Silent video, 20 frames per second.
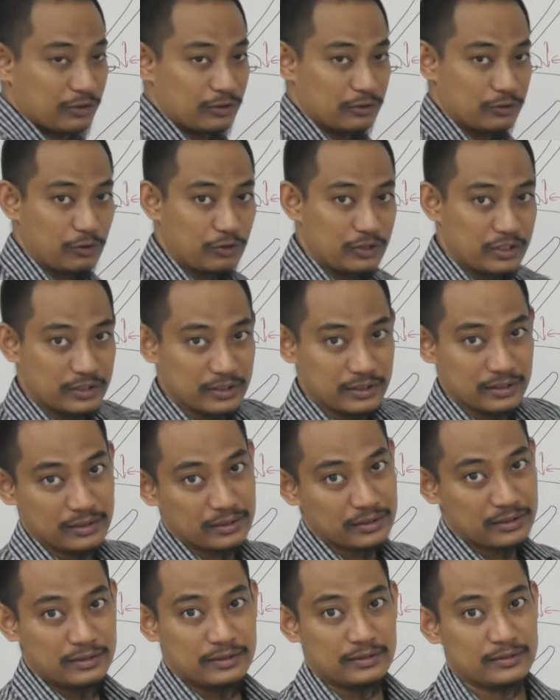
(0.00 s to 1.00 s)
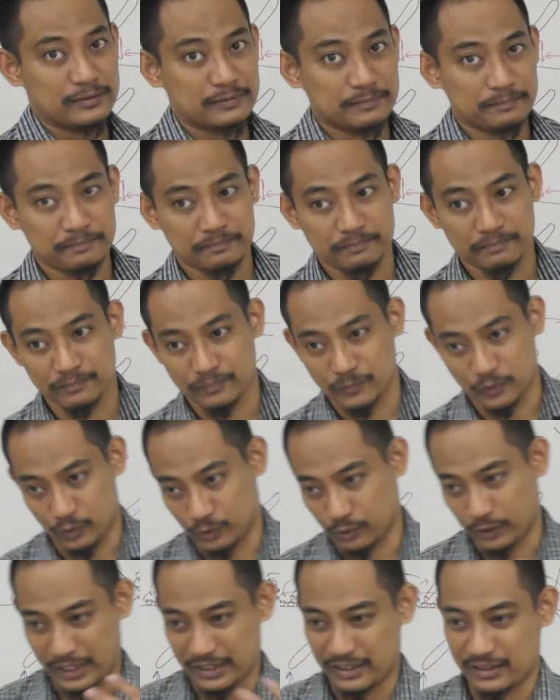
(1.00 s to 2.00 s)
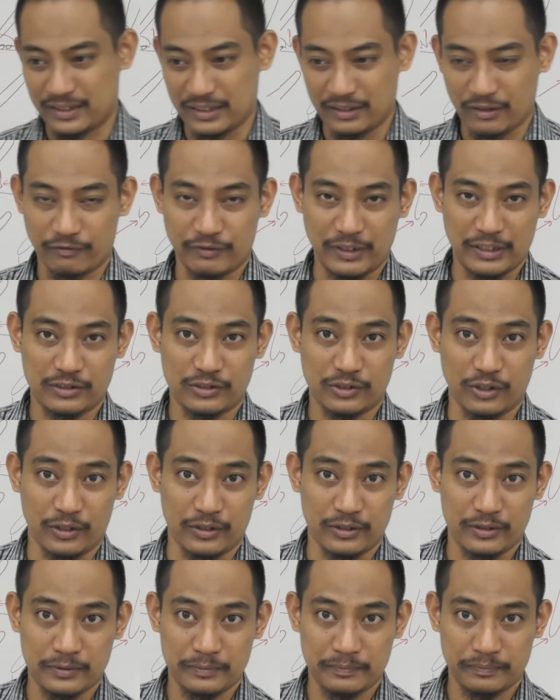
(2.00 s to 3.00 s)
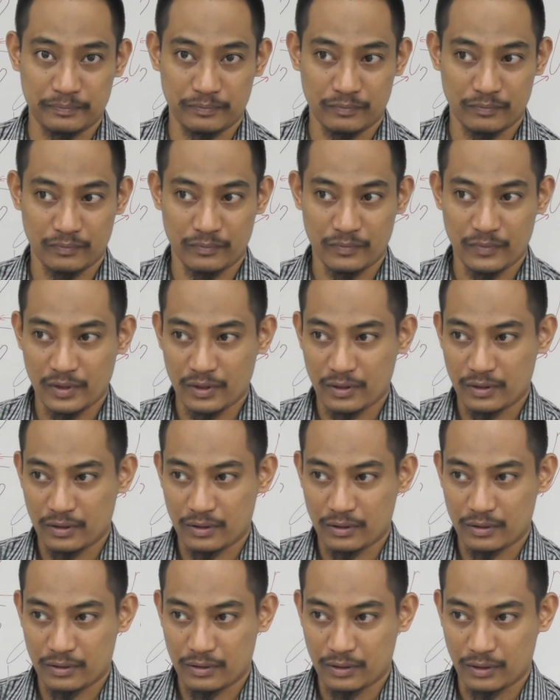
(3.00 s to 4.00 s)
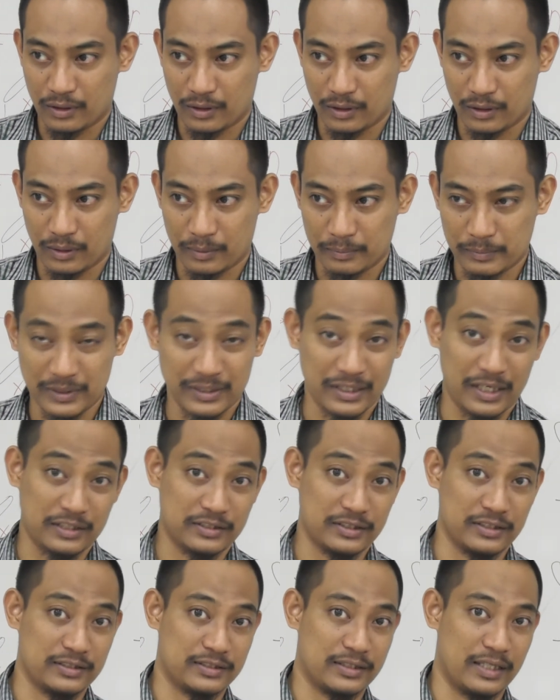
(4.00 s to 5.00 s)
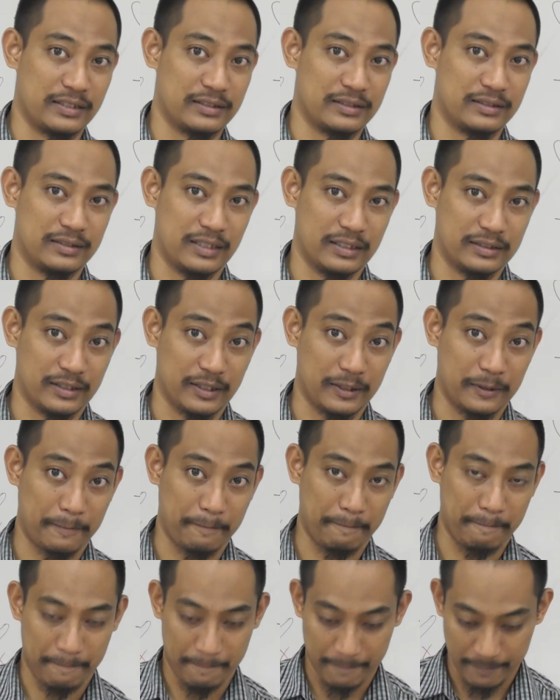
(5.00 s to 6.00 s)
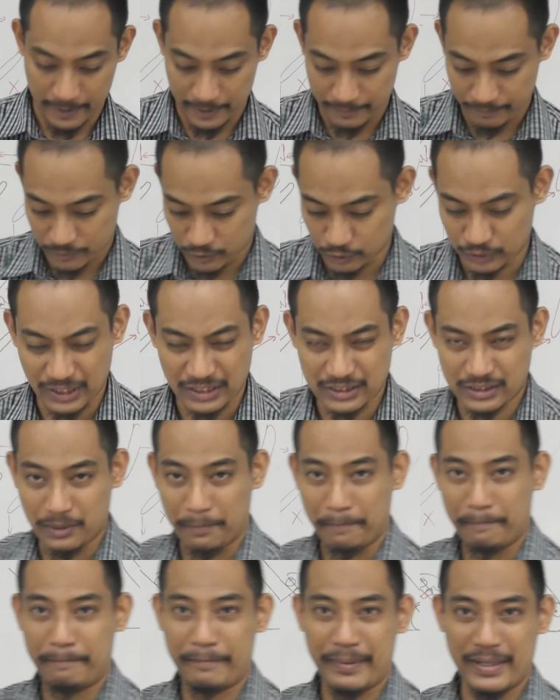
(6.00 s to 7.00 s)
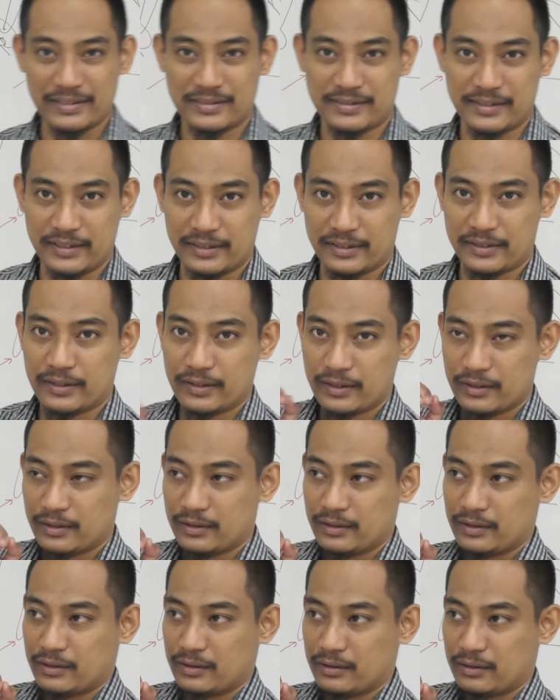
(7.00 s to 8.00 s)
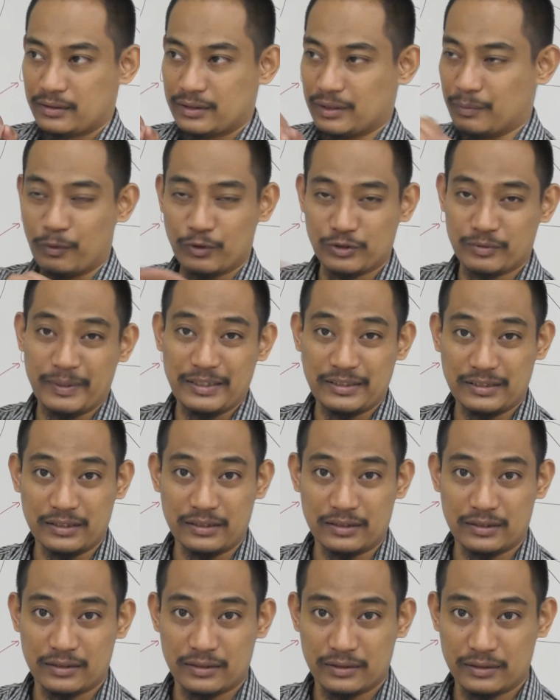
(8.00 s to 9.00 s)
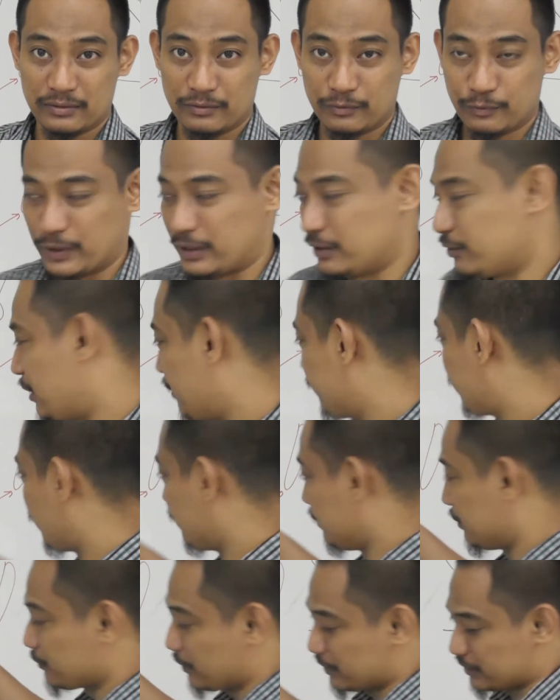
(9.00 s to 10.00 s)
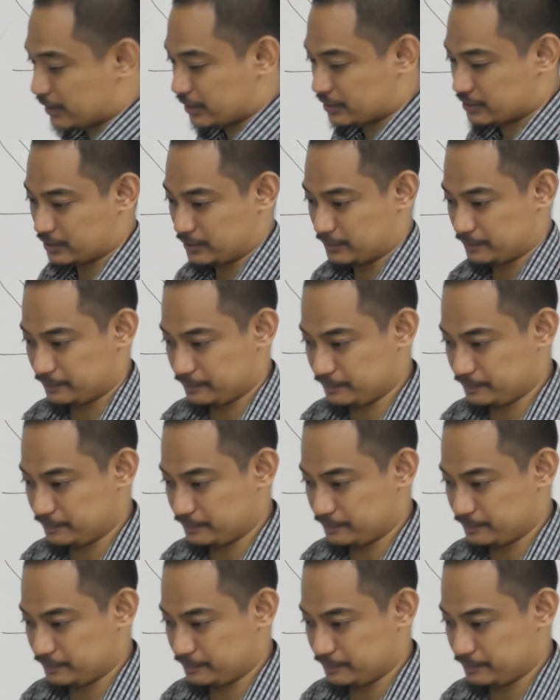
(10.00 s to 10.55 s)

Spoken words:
or rocker or anything of that sort, the direction is like that, right? So that's the basic, the most basic, where you have only one direction.